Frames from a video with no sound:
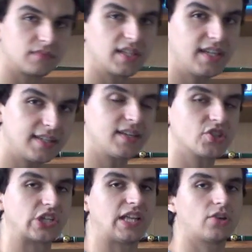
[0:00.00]
in each
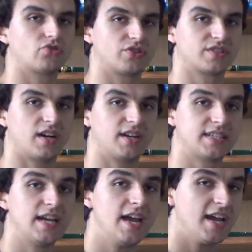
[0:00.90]
electrocyte
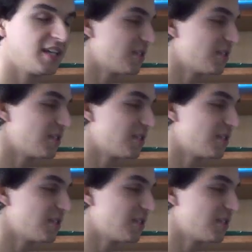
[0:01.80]
is